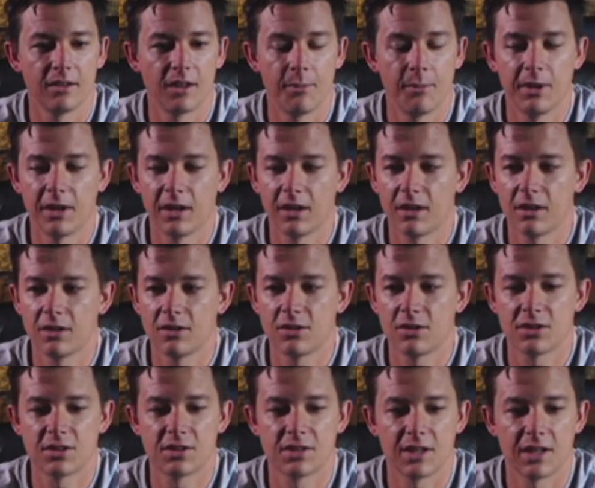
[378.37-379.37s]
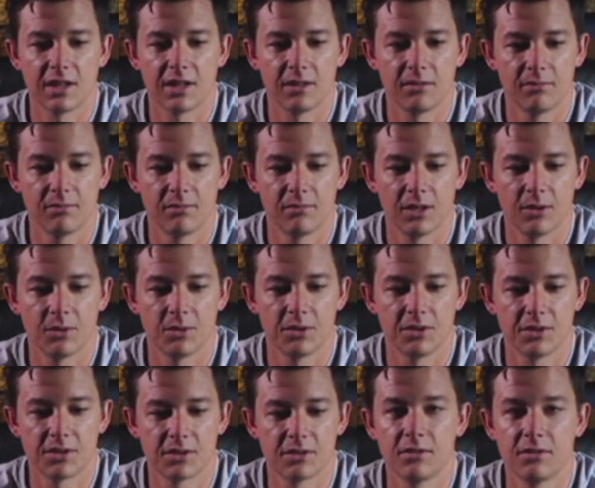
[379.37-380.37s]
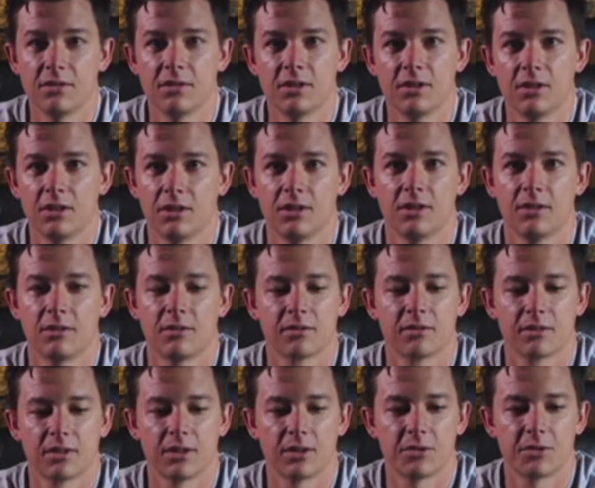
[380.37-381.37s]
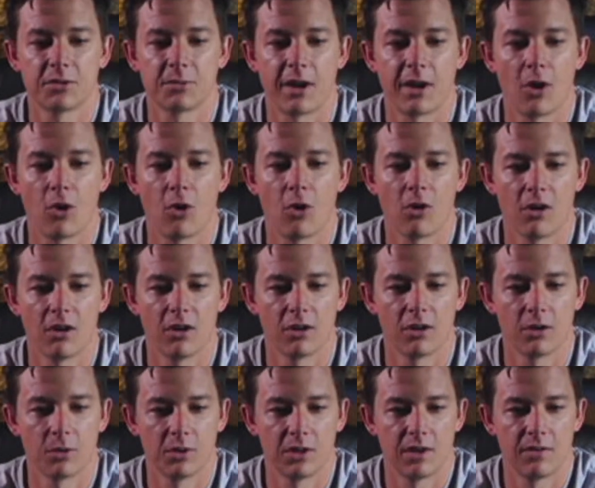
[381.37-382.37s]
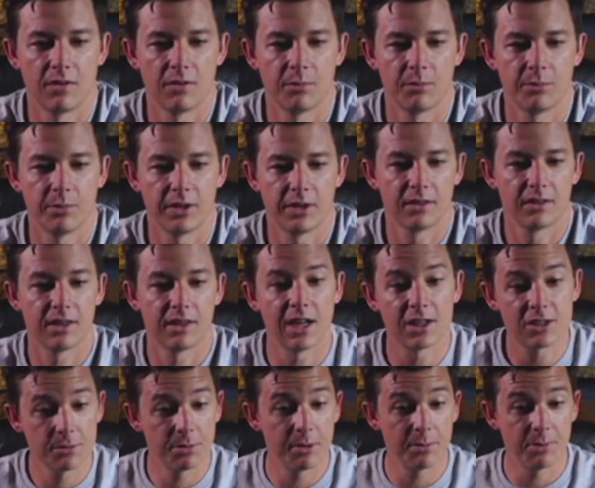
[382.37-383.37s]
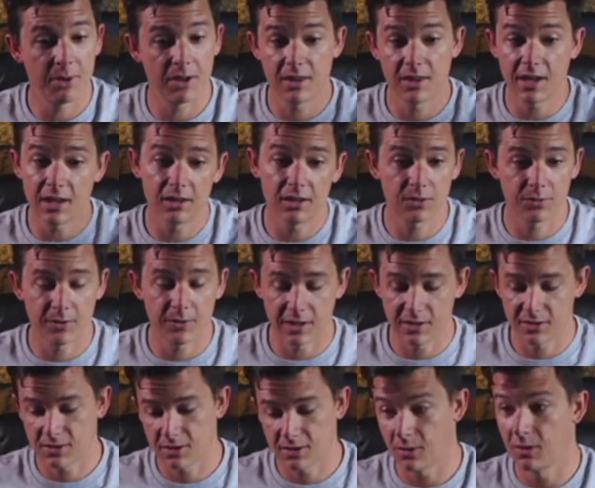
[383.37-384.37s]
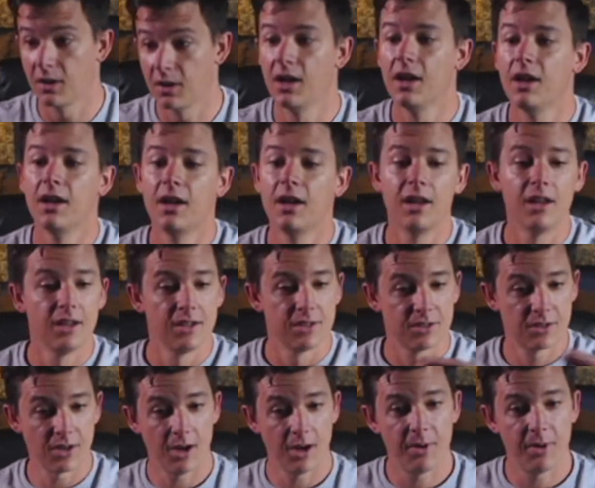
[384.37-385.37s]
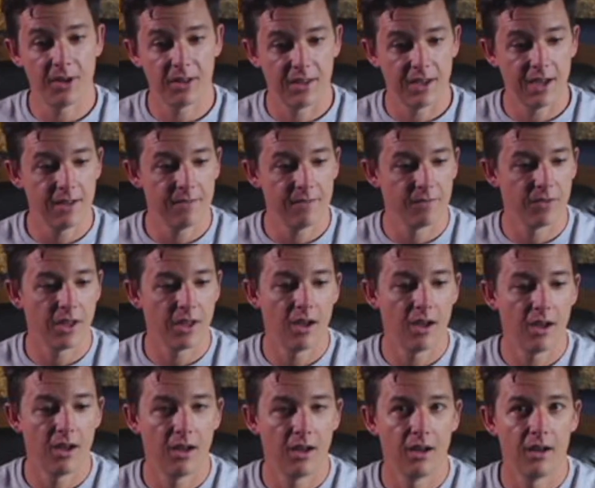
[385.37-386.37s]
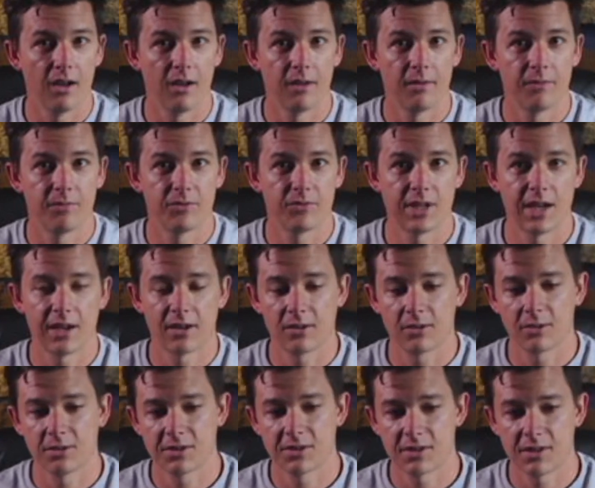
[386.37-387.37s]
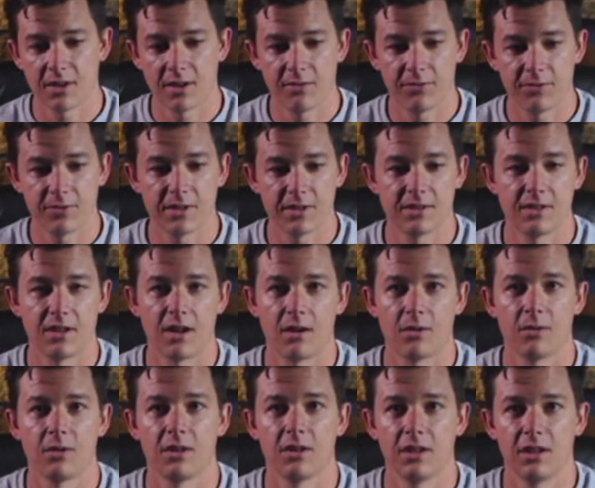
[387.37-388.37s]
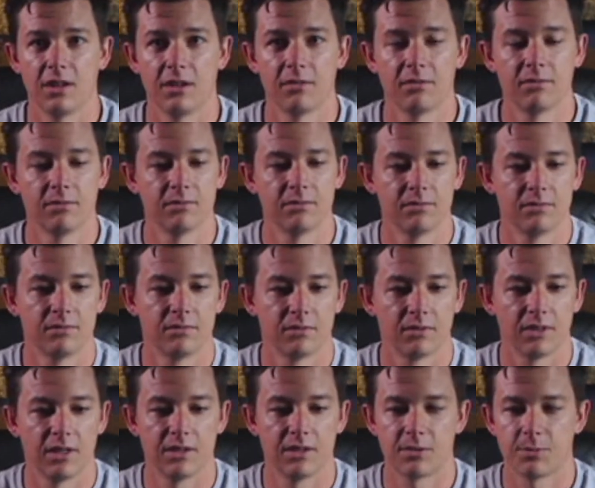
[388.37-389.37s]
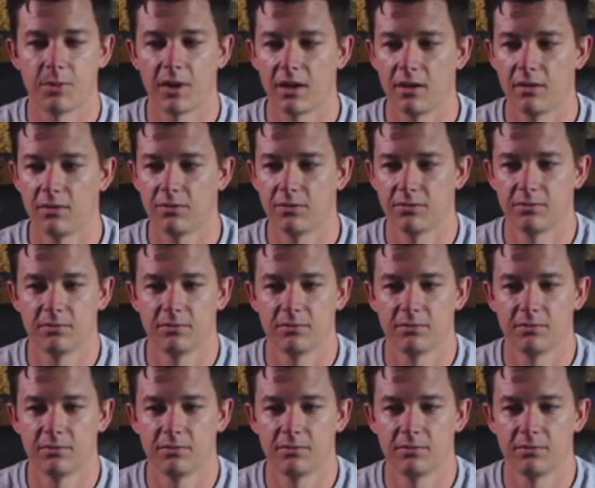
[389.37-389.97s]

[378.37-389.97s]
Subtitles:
mean, I could have just said it was my aura or whatever, but that should be better. That looks fine. So sorry about that. Technical stuff is not really, in spite of